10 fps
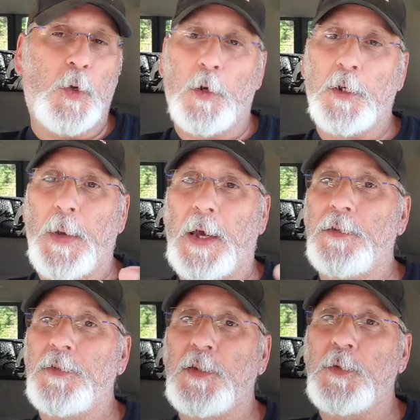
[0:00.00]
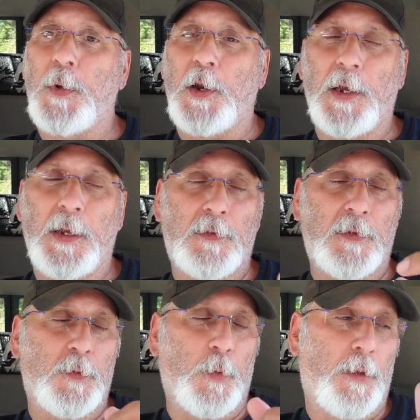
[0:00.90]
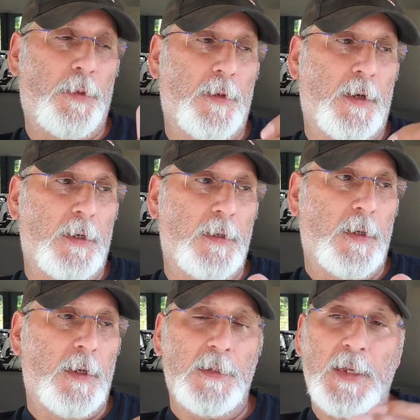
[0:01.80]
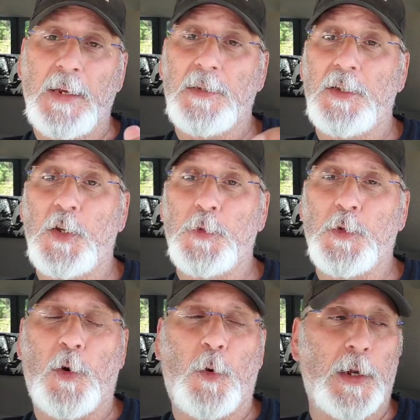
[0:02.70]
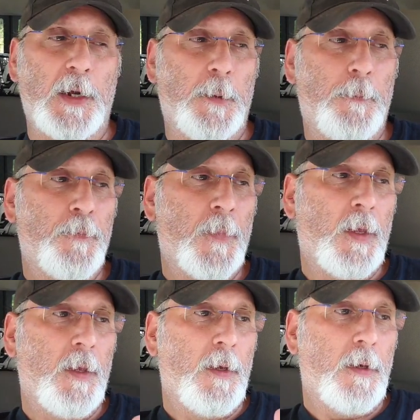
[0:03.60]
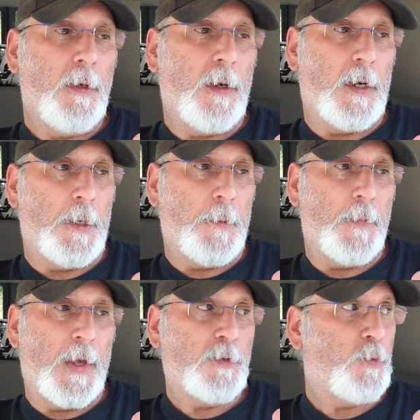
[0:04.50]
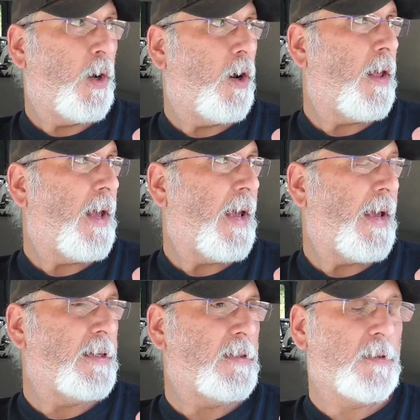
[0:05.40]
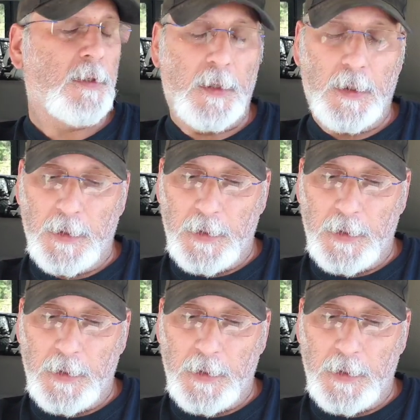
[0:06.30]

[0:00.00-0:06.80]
talked about his experiences with tanks as he was growing up, as well as